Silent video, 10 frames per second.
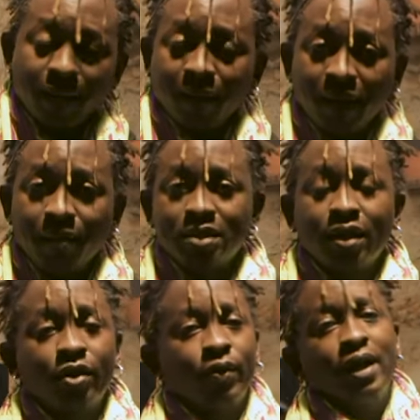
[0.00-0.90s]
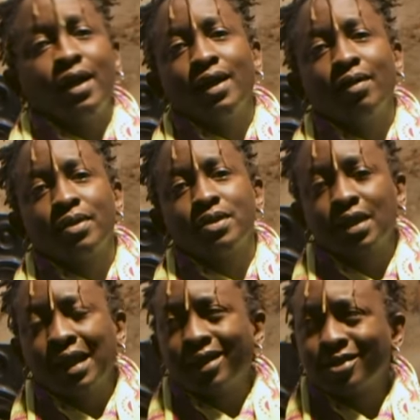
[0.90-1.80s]
Hi, my name is Eric Wainaina. I'm a
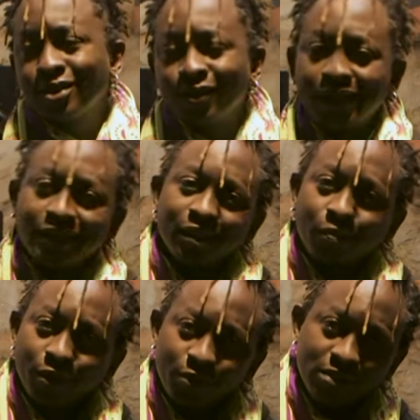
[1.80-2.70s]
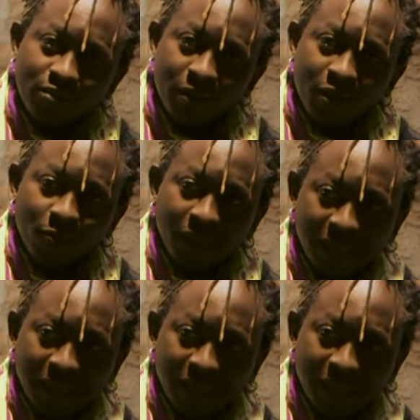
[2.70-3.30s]
singer and a songwriter and a producer from Nairobi,